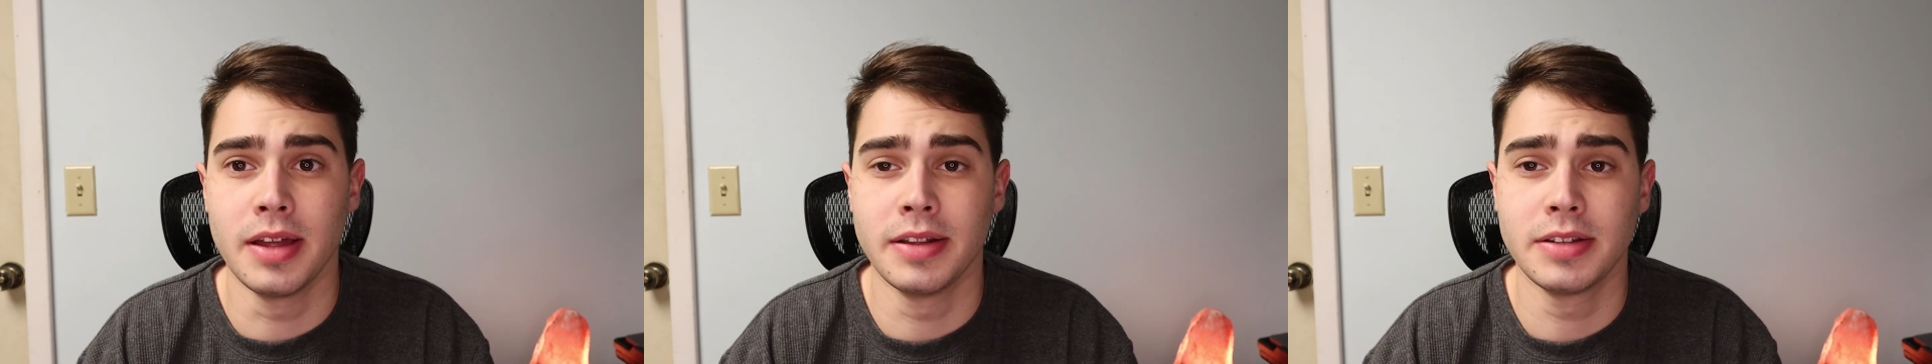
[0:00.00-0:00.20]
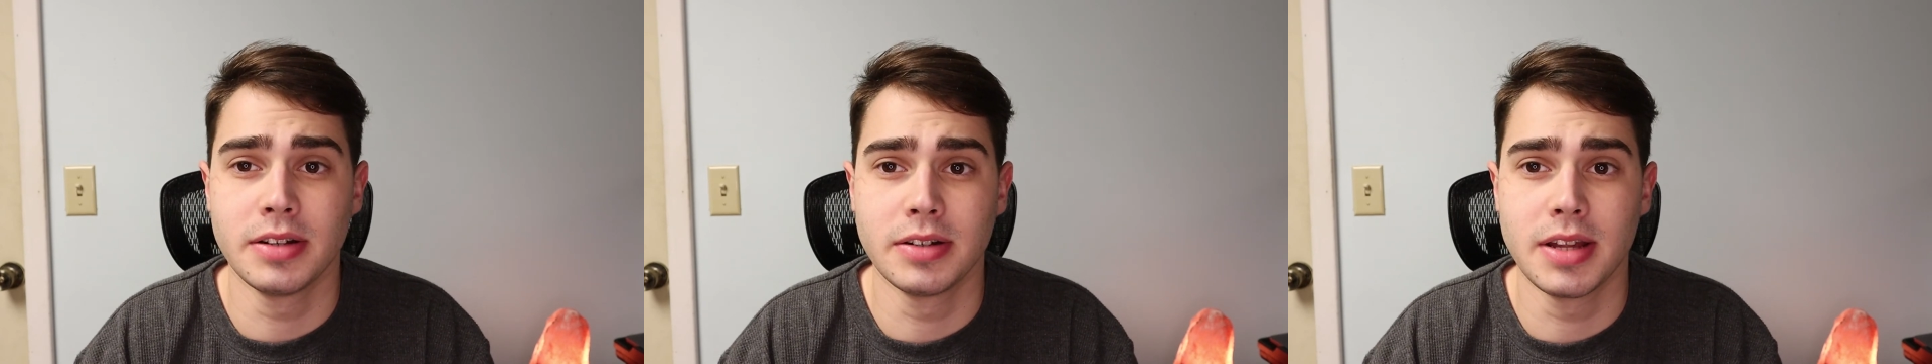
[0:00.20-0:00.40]

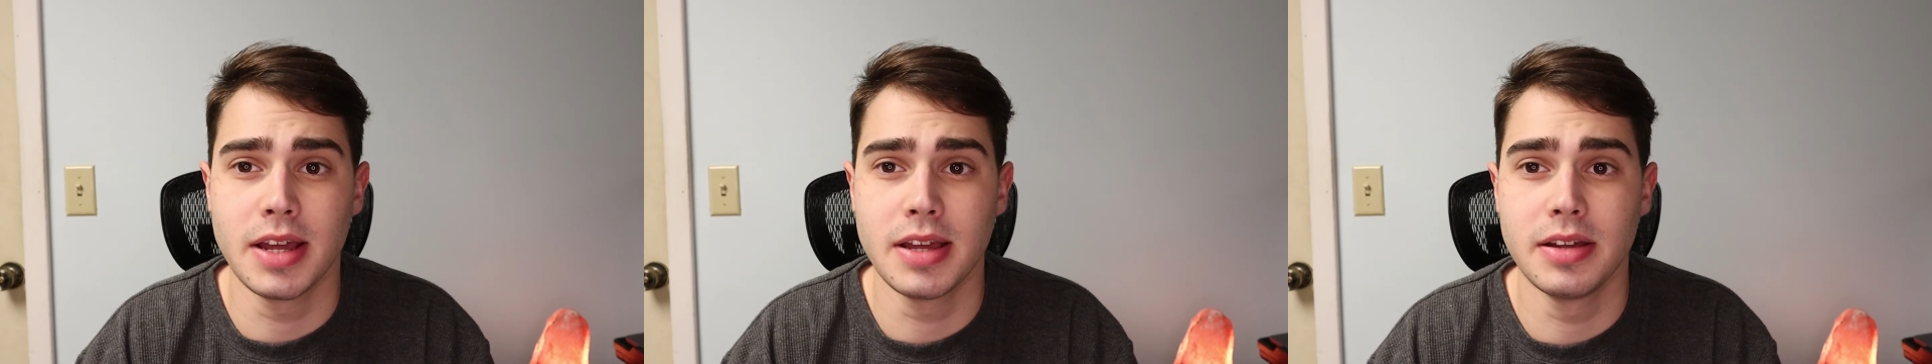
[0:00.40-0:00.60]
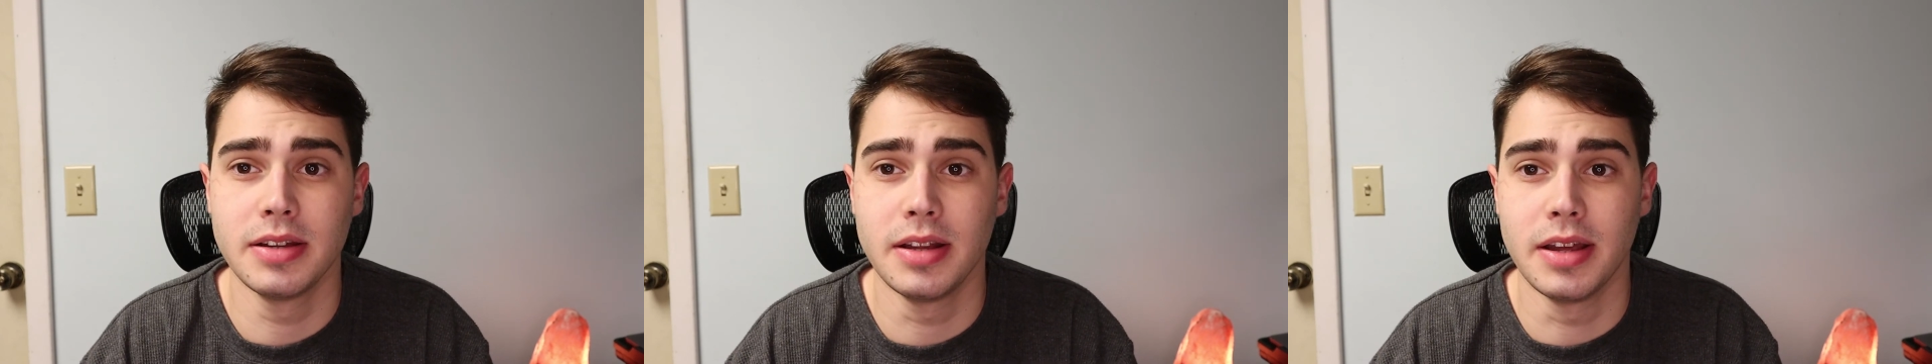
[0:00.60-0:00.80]

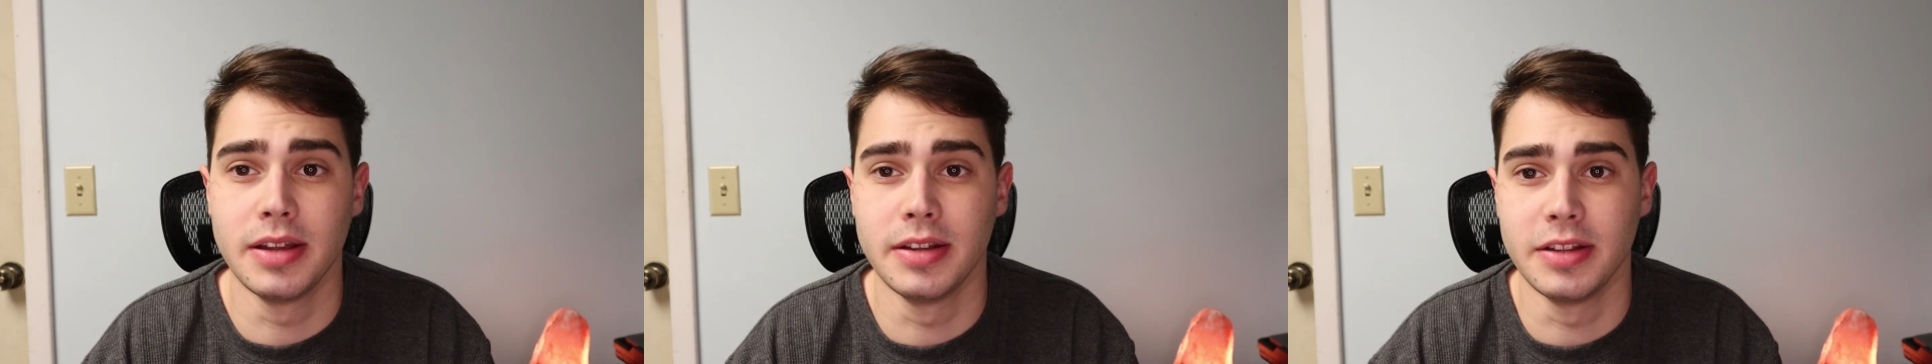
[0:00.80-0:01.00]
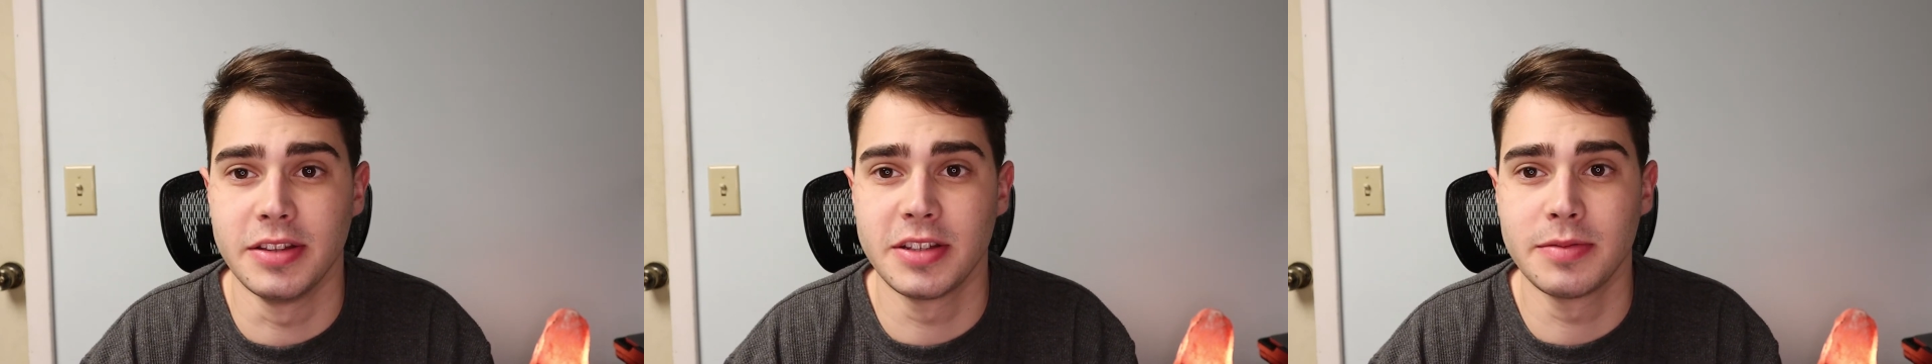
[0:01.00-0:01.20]
entertain,
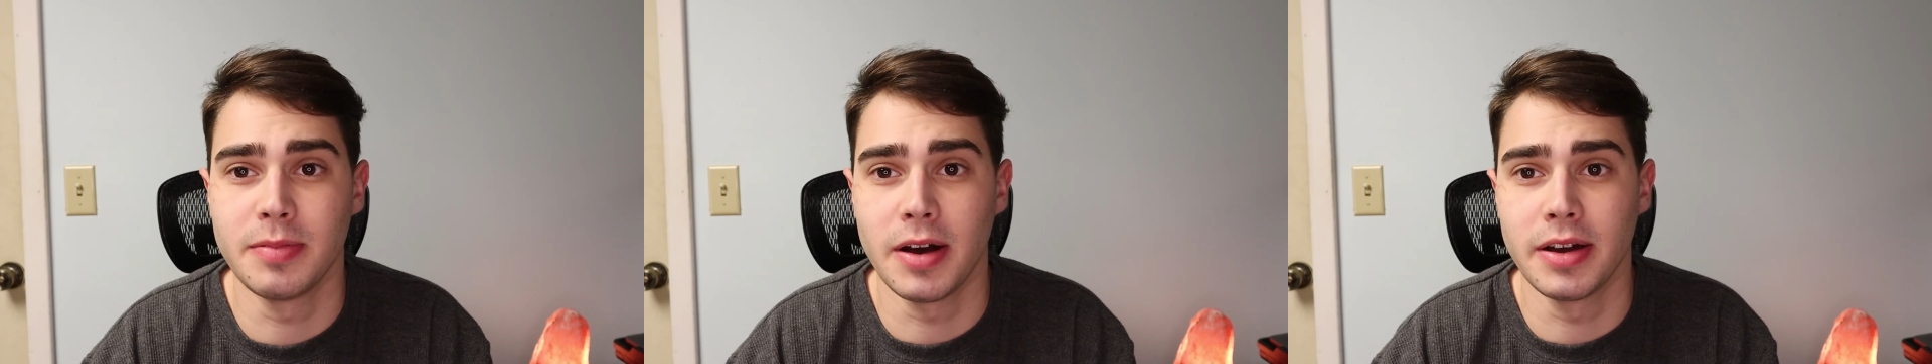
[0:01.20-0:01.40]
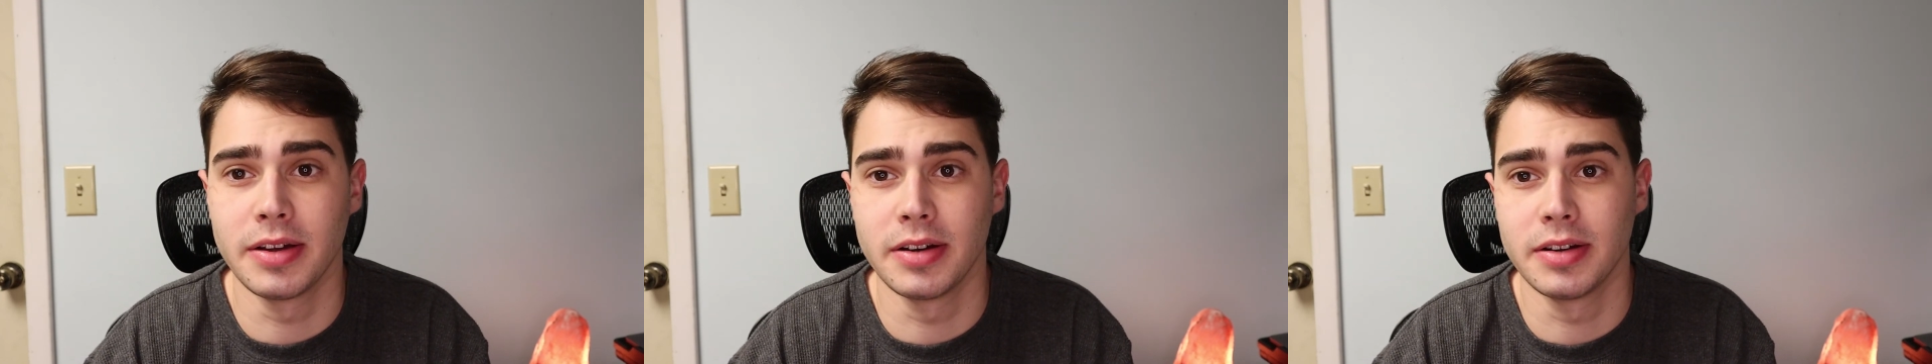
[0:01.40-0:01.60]
and
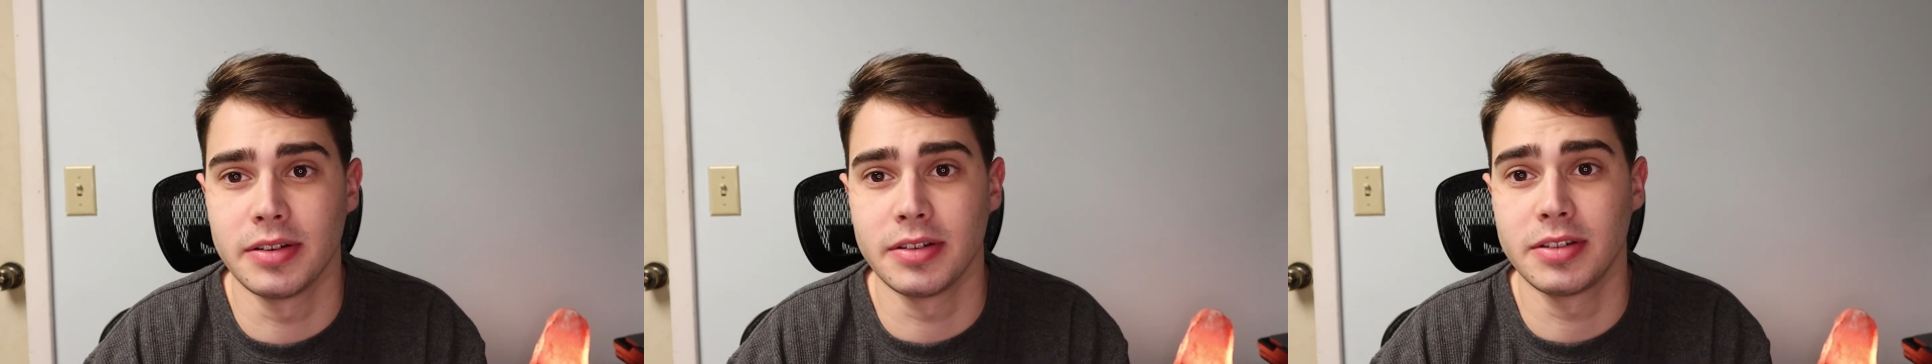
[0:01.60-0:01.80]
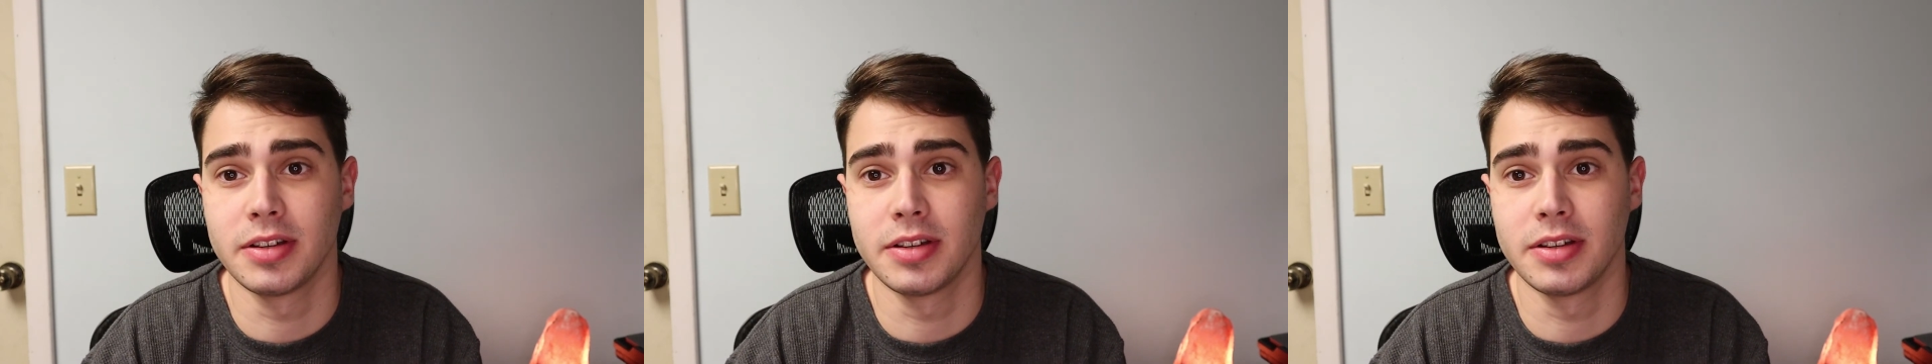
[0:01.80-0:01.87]
inspire,